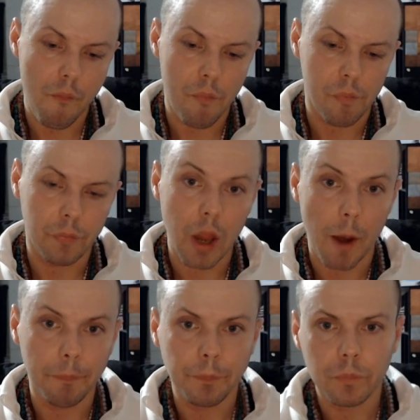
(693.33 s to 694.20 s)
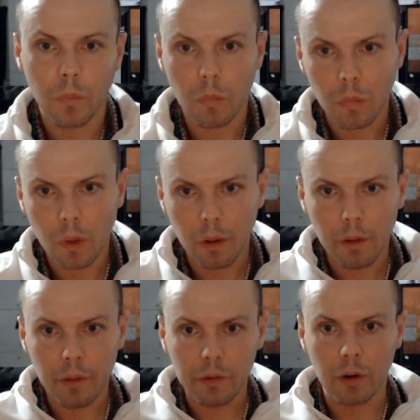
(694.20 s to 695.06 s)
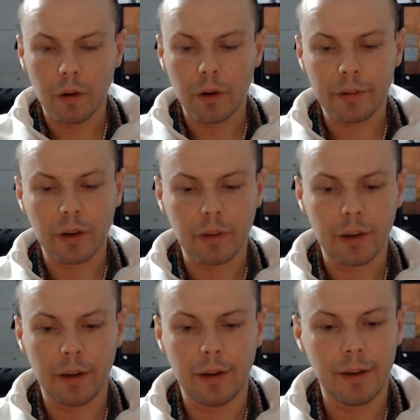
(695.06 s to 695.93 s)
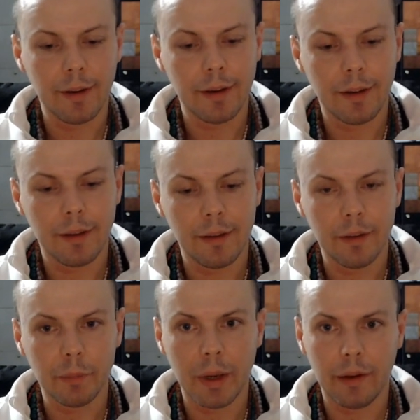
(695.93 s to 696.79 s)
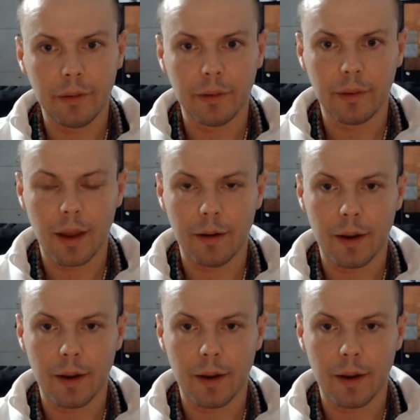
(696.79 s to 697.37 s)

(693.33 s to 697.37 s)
yeah. So essentially, this means is that